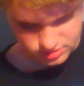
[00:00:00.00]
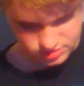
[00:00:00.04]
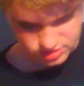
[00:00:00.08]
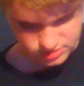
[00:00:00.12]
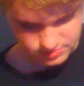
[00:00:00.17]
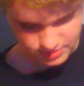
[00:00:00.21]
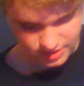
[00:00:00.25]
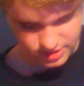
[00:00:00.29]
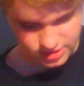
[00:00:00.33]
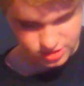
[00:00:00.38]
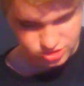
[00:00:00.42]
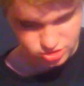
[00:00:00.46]

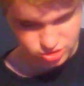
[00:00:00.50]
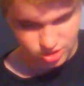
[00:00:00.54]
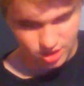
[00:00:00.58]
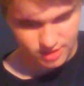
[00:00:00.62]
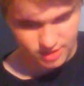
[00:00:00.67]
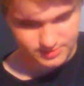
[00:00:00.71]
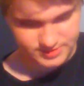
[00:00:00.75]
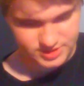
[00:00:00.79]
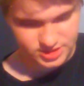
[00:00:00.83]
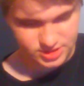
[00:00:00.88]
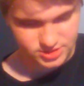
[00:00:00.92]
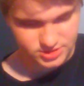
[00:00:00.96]
Spidey
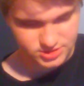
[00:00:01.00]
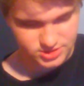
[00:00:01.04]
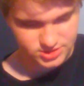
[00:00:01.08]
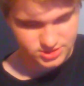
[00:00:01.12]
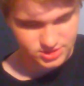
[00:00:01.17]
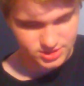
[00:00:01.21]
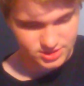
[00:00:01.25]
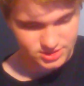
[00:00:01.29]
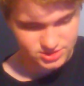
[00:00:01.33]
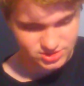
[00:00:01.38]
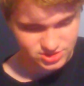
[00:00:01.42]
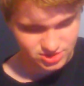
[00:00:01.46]
drops in and
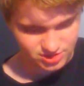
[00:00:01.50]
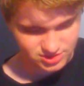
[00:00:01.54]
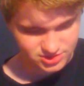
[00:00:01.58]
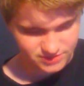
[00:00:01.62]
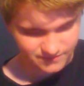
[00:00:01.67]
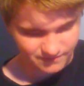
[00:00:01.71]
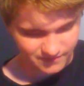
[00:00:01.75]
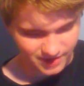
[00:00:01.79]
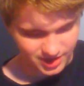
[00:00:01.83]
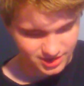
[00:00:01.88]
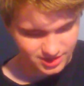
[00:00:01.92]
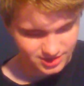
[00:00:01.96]
he starts
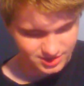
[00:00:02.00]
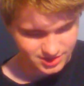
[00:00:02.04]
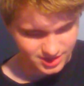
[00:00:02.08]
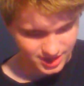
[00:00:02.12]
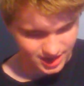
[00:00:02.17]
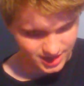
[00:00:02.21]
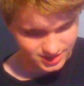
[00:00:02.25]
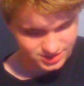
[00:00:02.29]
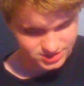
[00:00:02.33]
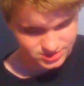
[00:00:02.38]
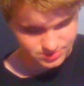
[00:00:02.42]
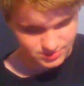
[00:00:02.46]
fighting the
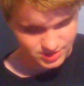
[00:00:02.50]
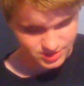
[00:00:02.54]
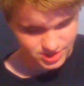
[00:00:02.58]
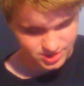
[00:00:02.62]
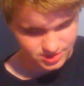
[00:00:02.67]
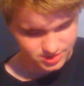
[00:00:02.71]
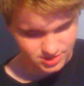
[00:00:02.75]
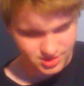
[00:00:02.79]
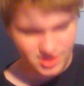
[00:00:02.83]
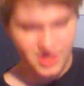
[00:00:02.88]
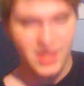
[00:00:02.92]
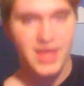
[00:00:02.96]

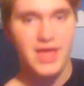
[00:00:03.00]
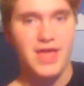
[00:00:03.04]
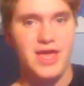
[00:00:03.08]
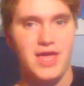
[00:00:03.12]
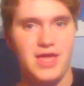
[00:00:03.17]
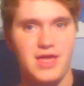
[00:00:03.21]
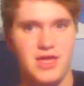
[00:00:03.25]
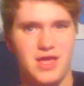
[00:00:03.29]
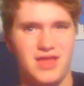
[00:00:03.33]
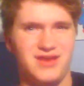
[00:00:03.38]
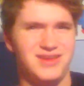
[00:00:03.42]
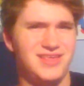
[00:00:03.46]
X-Men,
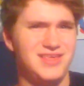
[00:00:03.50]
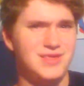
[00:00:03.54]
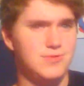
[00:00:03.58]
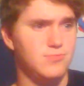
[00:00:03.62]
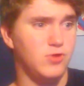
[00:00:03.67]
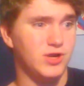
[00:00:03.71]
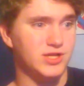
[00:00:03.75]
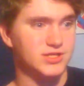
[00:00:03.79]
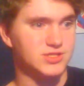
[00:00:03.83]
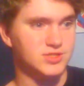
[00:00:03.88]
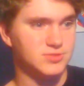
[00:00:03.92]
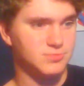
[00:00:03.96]
and he
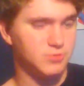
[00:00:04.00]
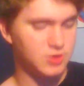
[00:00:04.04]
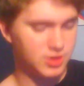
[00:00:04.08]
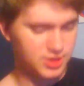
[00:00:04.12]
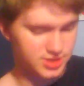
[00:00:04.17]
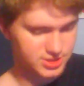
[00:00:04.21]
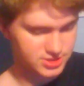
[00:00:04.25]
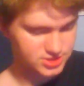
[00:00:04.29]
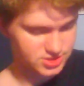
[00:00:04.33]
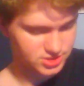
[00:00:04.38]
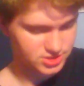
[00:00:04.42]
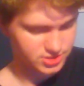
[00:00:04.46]
wins pretty
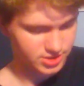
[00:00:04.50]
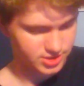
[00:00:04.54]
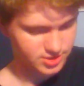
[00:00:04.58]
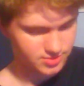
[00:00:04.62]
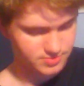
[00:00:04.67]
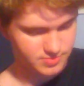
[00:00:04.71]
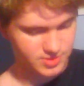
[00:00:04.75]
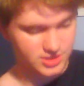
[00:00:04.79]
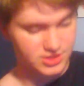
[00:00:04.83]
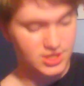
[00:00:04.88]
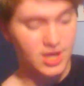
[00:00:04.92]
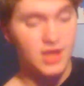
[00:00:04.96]
easily,
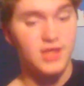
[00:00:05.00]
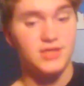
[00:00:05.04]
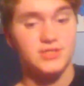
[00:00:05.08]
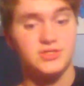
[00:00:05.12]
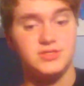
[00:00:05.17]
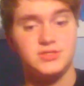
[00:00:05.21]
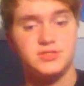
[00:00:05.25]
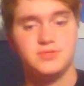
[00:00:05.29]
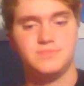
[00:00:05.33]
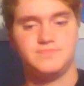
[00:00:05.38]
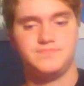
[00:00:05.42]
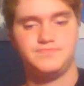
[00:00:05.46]

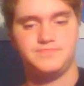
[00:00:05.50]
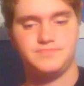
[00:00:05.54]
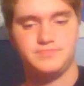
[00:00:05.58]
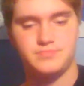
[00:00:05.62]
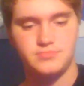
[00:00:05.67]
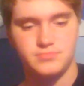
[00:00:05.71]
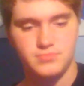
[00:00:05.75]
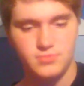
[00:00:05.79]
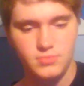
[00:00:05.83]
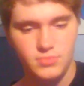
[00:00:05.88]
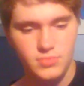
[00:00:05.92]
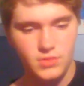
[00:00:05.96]
because,
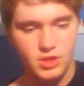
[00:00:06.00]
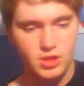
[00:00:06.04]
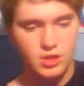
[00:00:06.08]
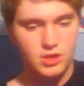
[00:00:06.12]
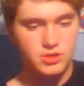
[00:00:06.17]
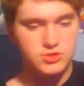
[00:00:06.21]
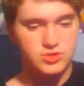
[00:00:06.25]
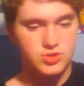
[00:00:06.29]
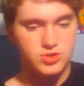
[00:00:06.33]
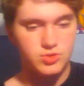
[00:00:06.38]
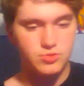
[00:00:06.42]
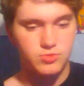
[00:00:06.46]

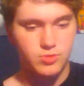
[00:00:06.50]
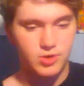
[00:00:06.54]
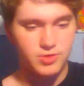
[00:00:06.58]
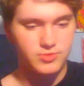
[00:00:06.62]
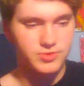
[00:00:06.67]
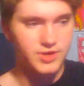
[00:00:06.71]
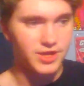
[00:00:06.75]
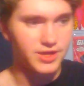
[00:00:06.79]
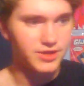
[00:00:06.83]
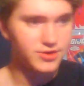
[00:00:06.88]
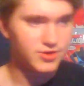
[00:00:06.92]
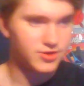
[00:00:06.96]
to quote
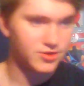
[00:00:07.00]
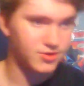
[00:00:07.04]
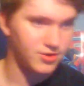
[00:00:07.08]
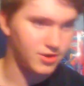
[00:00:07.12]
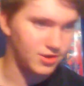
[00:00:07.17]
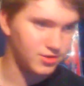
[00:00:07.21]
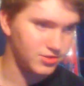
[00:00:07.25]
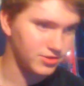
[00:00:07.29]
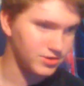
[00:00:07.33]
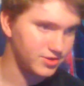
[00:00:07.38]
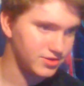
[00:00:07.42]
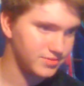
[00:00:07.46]

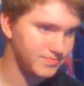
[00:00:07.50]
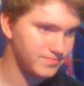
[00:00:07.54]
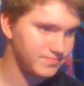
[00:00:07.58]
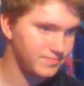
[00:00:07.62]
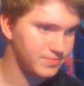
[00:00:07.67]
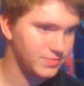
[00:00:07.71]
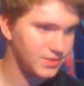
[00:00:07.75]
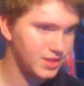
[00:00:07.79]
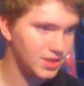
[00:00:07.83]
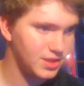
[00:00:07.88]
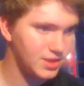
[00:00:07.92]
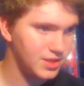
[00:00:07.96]
Nightcrawler,
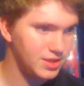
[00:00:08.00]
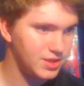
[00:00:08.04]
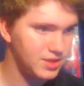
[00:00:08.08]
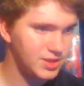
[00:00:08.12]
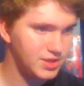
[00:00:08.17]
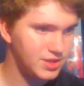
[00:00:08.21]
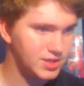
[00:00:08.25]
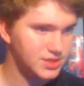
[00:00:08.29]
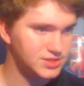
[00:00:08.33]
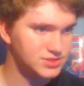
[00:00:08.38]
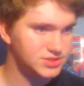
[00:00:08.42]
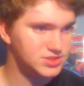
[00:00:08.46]

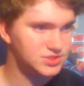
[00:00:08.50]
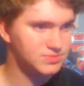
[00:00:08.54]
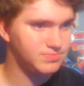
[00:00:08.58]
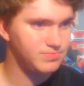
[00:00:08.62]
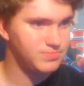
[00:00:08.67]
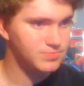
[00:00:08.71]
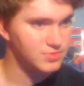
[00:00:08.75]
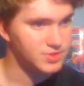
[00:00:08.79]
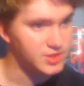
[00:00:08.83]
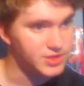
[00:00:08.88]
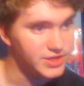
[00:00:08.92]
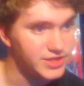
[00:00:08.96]
his
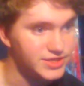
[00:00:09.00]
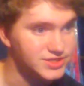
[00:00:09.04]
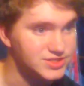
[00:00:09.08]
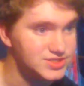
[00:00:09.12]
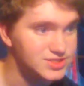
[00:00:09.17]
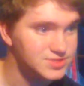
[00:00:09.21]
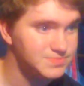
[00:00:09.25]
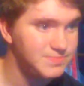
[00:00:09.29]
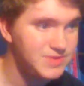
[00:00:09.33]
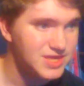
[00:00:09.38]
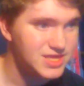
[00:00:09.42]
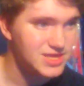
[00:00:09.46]

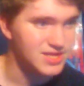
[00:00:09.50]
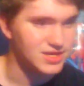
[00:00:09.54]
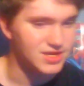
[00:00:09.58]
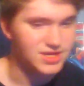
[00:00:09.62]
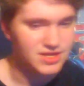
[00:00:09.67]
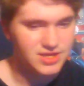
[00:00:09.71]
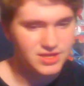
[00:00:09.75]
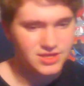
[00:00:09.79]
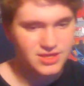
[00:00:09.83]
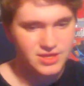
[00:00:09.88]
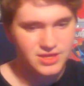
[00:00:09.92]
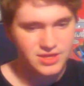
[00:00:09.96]
speed,
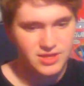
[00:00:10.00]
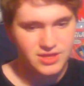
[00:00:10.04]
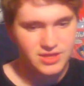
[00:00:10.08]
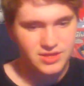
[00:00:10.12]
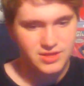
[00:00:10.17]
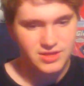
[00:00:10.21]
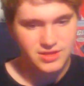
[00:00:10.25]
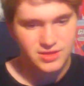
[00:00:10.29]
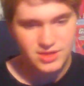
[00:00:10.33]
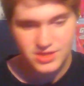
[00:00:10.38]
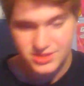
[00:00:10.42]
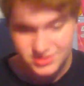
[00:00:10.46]

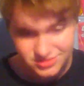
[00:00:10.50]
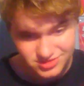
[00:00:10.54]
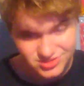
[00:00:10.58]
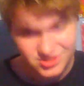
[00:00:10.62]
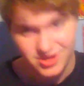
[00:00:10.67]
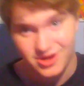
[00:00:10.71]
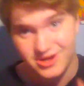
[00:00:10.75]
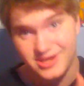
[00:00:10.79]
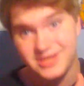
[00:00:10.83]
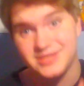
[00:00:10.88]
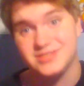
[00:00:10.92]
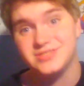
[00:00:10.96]

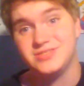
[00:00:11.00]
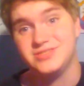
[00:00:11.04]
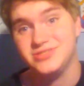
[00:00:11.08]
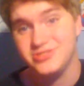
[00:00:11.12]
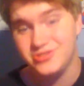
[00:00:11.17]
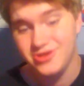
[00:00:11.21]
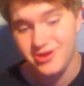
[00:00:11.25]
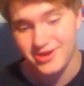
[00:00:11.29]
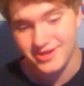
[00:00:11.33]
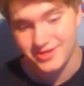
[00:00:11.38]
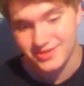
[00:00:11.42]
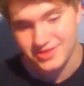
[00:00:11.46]
his
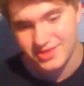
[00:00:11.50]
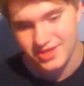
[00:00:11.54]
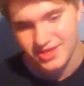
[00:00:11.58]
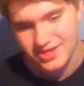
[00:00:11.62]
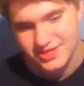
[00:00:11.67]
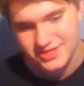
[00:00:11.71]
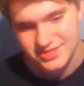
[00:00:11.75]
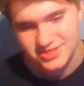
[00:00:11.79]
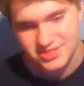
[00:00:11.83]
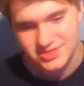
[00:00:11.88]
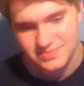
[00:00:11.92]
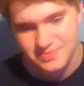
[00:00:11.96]
strength,
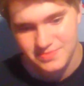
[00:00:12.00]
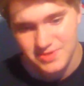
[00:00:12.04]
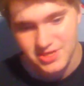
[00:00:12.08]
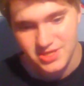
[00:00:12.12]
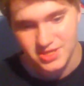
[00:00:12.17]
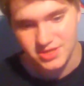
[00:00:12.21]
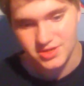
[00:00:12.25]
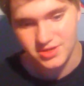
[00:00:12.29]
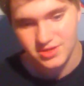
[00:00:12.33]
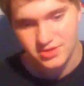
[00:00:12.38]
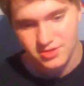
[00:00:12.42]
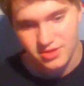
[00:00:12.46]
his
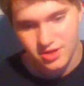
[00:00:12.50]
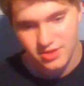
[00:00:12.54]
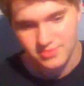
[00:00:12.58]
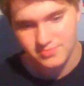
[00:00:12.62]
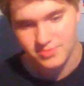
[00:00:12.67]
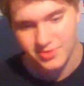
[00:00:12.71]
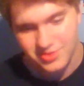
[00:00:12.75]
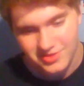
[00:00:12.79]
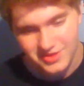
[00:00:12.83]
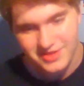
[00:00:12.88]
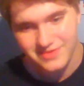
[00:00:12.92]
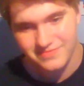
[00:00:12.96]
speed,
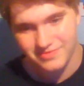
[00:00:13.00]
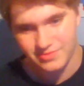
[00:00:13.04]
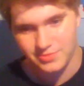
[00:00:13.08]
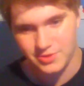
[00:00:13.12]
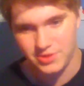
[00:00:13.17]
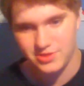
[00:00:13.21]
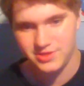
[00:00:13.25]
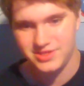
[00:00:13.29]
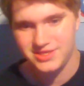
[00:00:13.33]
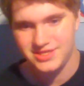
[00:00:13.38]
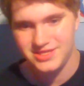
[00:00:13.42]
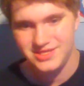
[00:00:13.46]

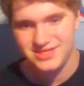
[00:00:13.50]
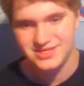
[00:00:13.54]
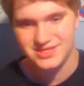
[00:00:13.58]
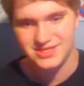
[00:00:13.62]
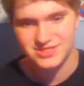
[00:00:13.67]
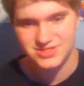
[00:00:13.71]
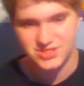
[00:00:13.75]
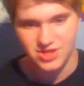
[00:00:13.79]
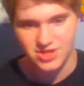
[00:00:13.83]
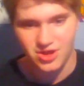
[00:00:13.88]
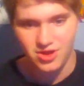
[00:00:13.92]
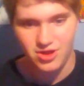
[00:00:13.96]
unbelievable. He
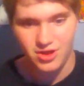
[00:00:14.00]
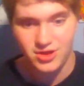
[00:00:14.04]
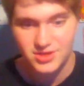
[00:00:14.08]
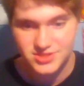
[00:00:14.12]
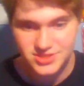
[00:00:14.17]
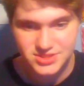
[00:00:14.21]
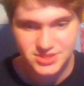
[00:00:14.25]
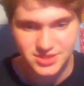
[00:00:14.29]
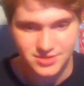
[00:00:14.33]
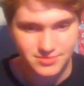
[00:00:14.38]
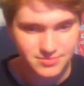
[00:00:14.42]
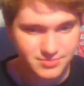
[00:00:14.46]
is
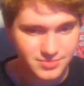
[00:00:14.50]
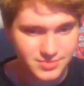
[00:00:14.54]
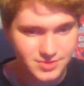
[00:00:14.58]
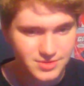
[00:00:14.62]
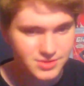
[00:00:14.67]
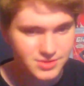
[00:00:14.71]
awesome.